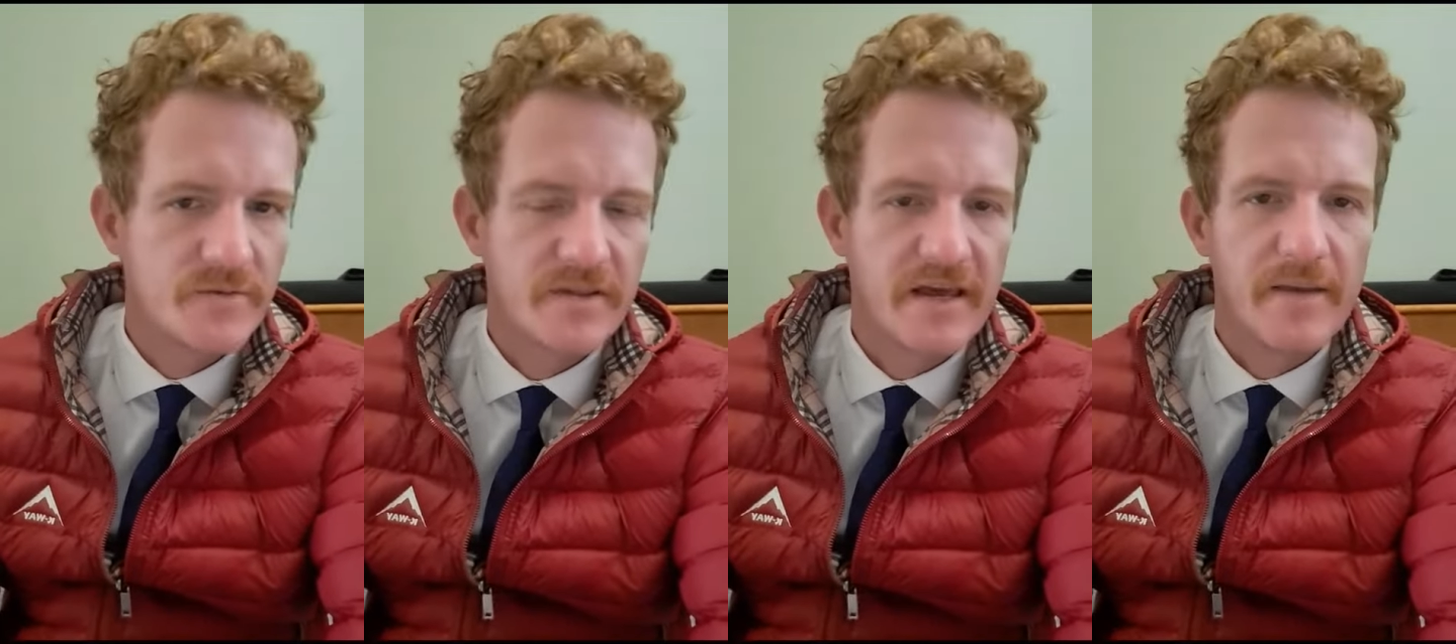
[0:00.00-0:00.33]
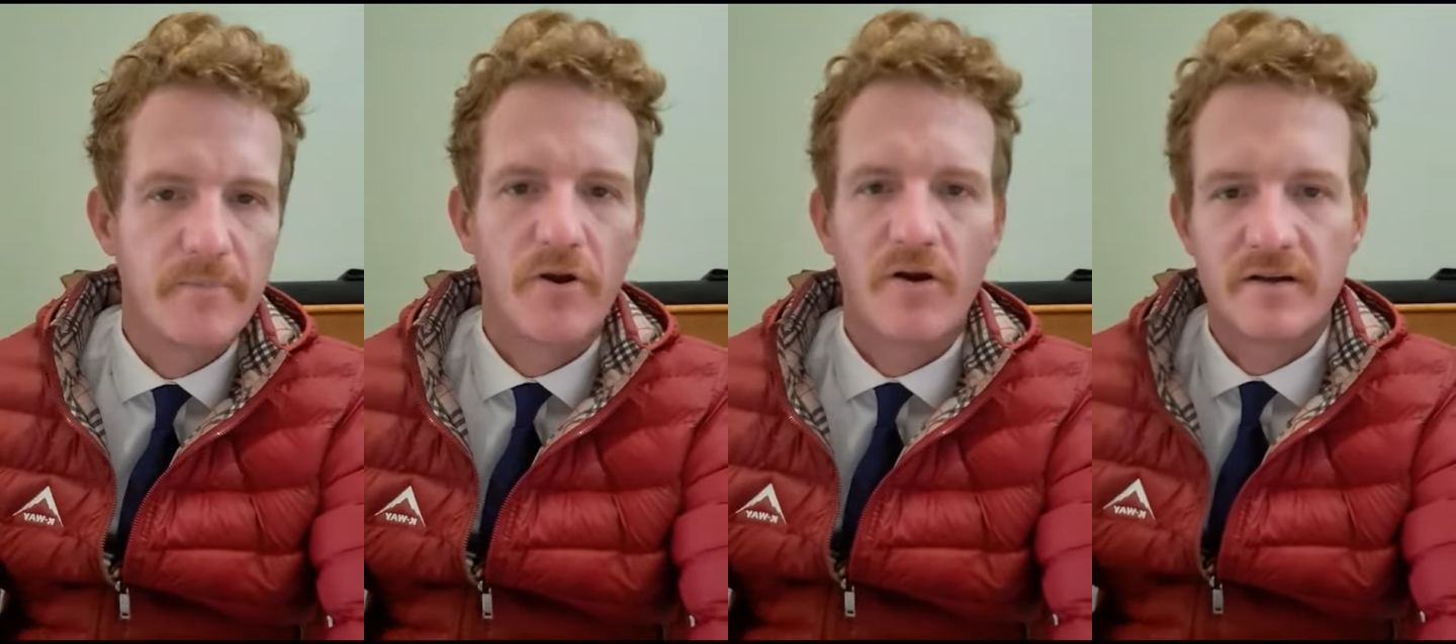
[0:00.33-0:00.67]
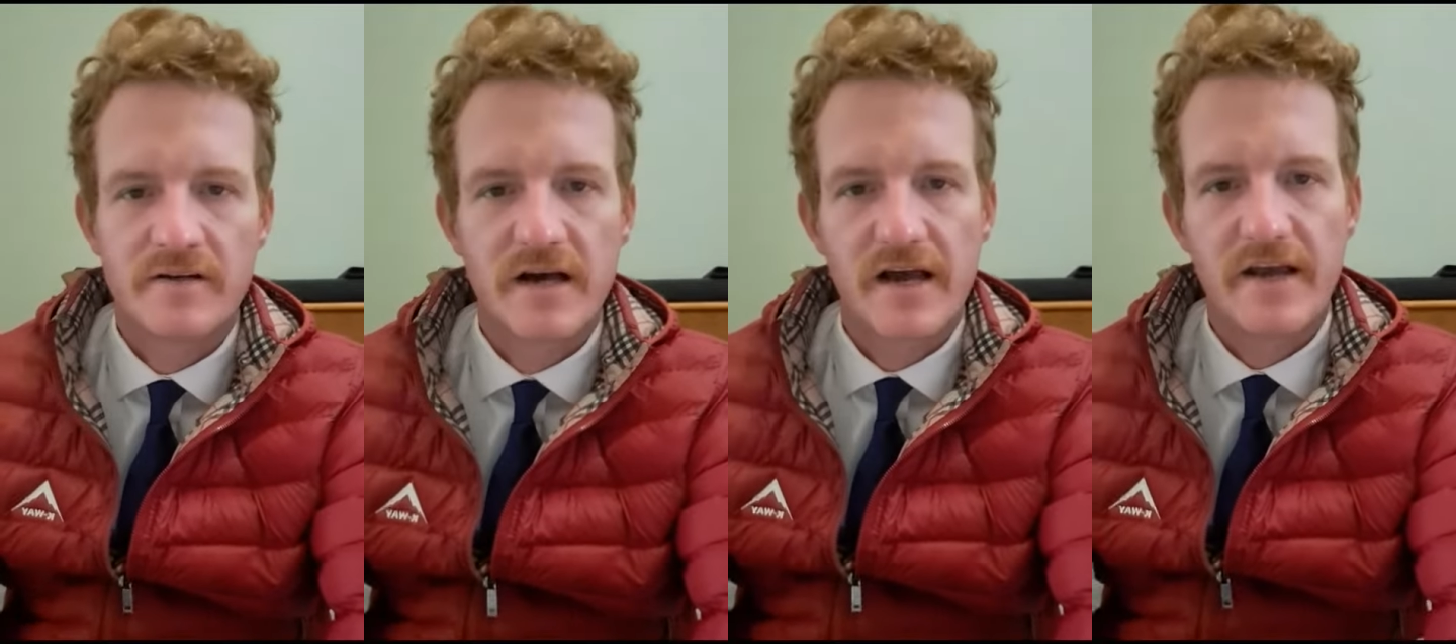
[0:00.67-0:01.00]
with a
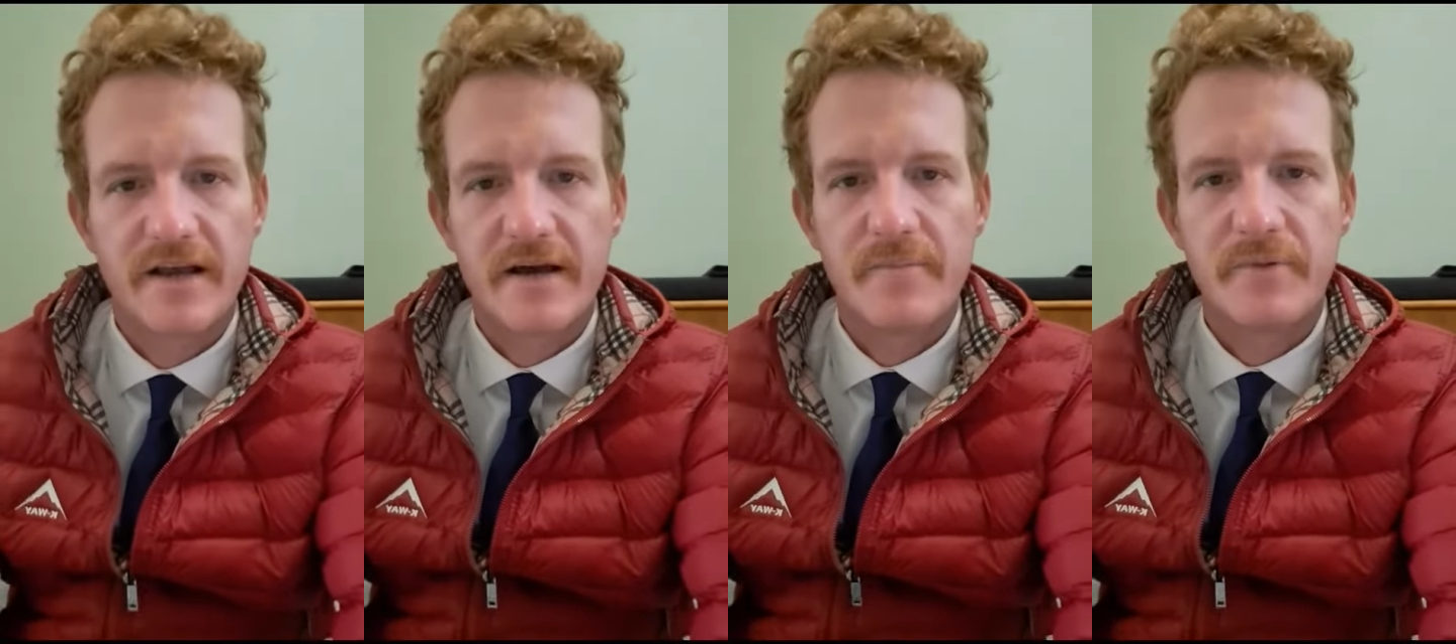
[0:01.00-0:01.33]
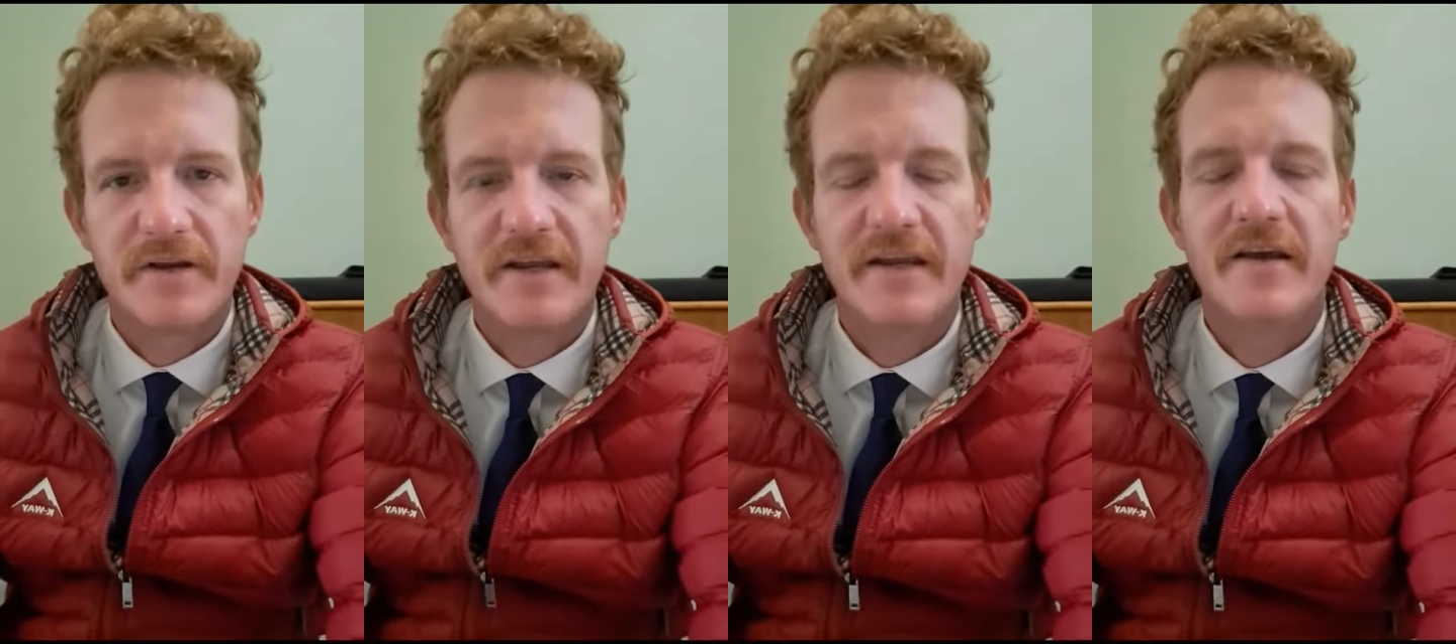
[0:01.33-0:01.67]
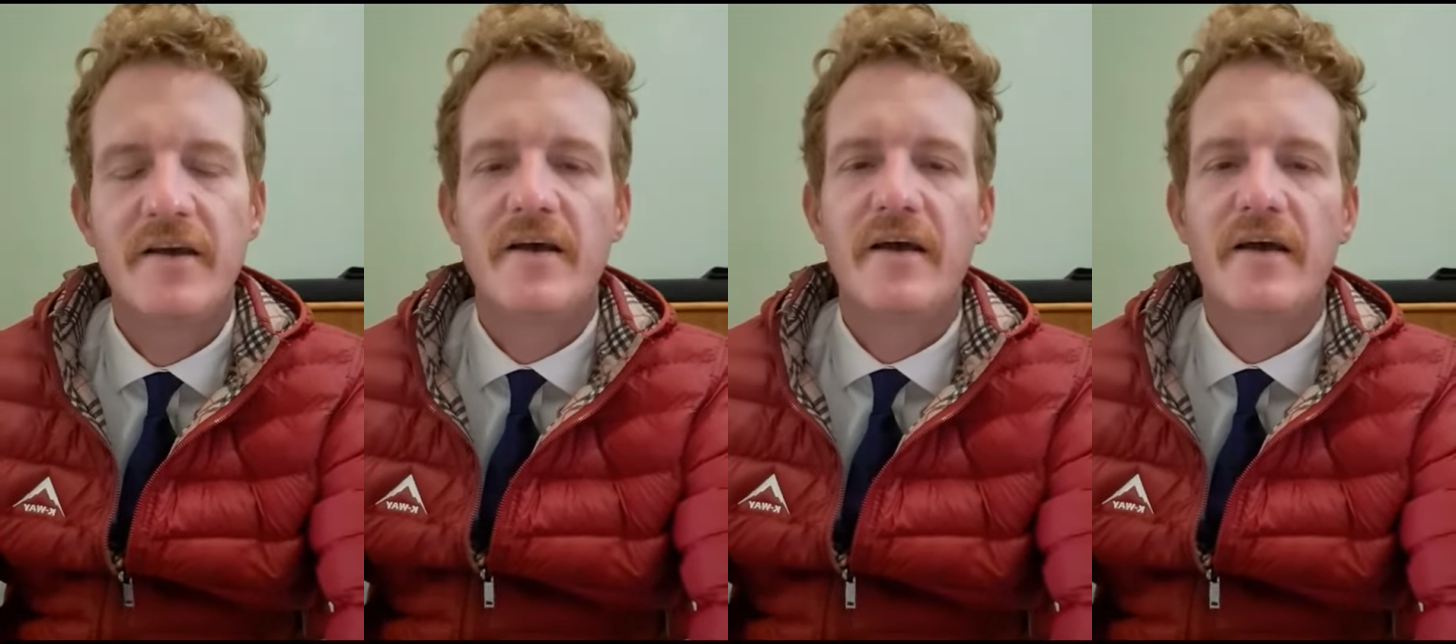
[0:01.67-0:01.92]
plant hire company